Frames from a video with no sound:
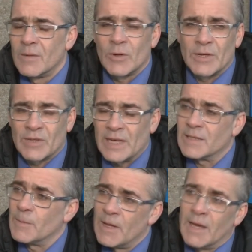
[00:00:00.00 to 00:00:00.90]
I want to
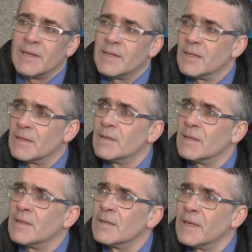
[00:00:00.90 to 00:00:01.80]
transmit that
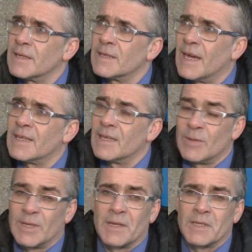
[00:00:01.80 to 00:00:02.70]
to Saturday.
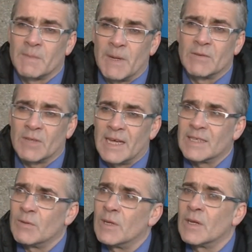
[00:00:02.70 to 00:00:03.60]
We did it in spells
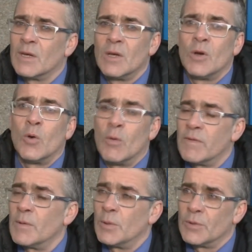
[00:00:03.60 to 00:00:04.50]
last week. Hopefully we'll